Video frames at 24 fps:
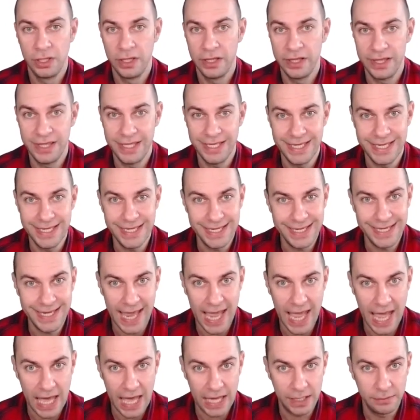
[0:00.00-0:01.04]
the
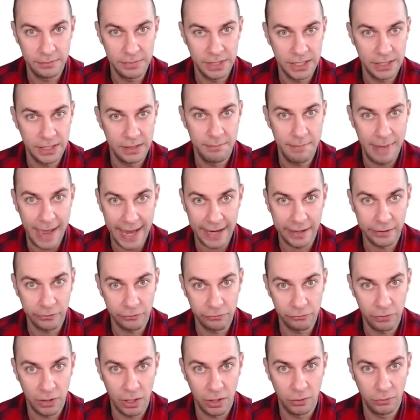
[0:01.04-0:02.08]
economy, the
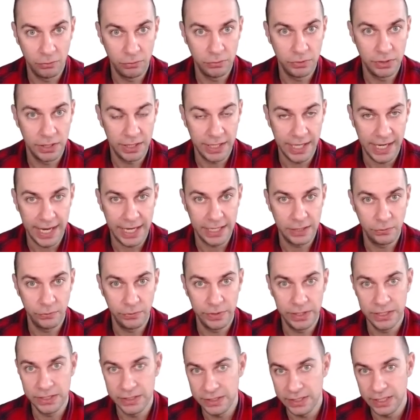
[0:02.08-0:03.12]
macro, the
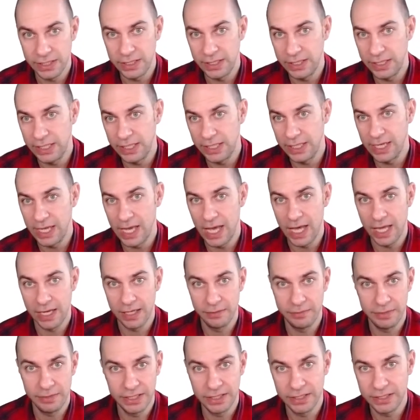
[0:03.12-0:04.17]
headwinds in the
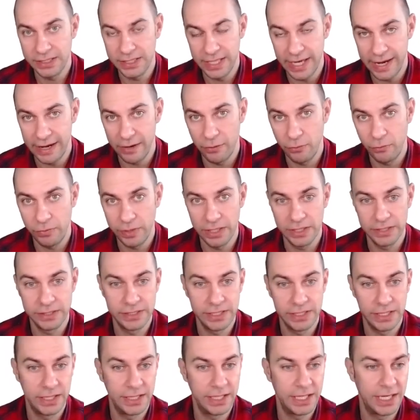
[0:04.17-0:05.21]
economy, the tailwinds
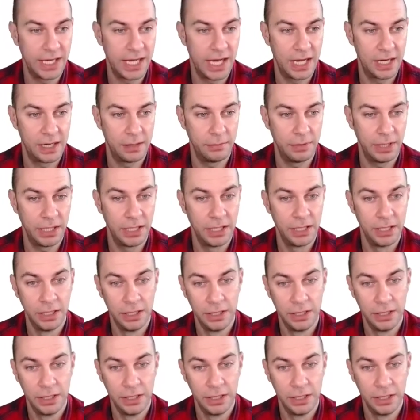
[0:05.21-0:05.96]
in the economy.